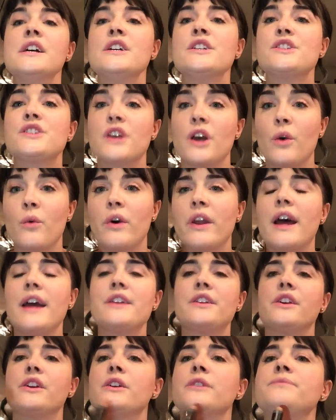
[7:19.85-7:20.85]
So what I
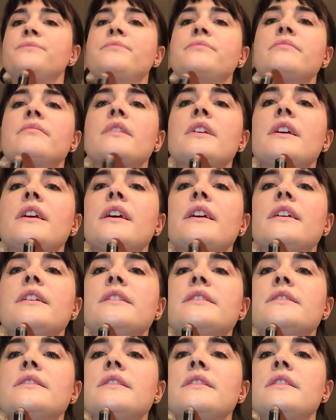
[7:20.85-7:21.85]
do
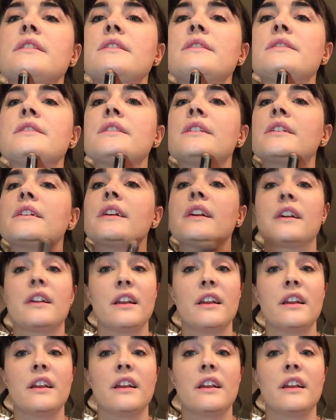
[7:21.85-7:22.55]
is you start here,